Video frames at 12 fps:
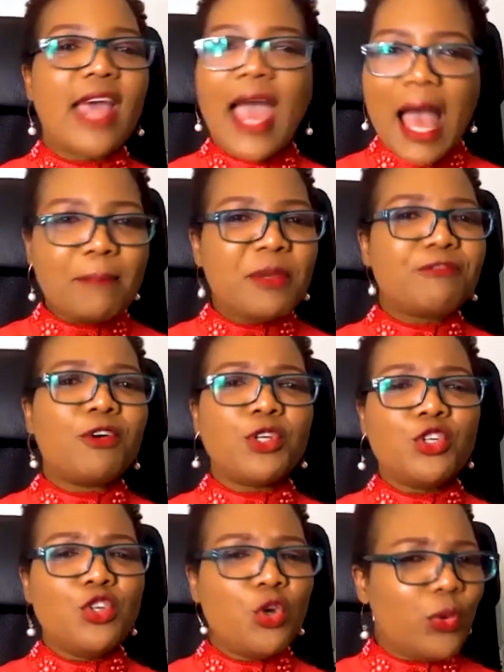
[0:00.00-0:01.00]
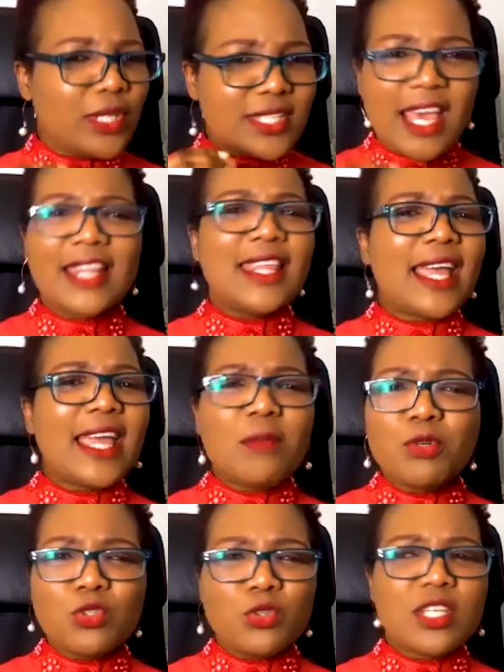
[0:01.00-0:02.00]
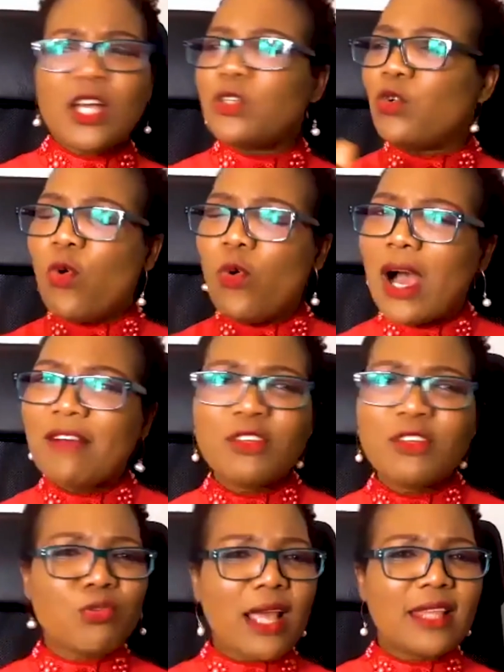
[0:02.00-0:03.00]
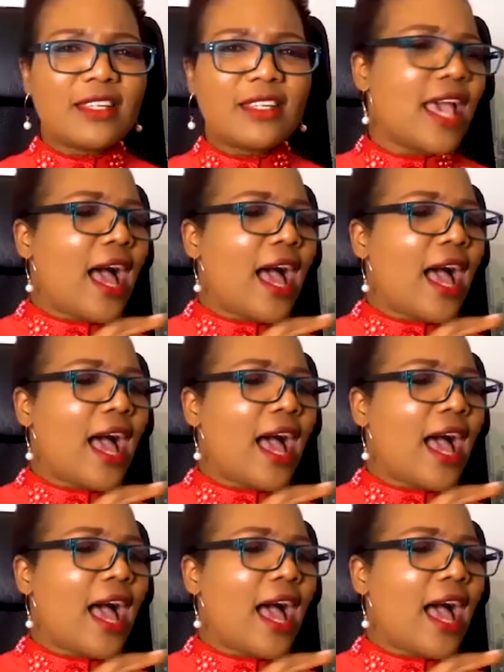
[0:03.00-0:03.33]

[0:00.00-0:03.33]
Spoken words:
and before you know it, they're able to tell you, oh, have you tried this?